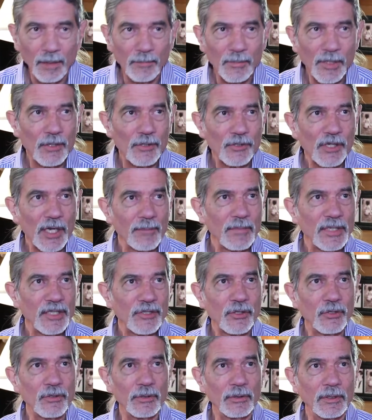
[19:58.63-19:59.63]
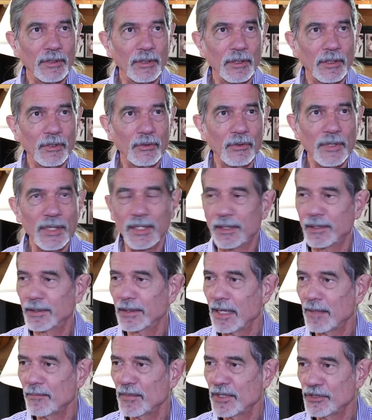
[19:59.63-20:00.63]
because I missed Greek.
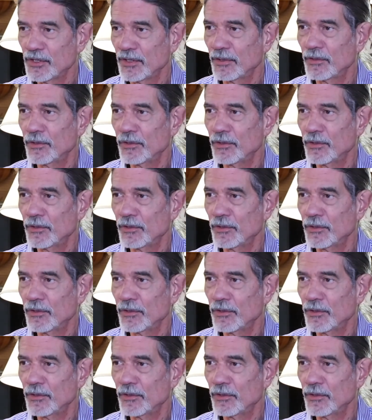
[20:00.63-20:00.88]
I missed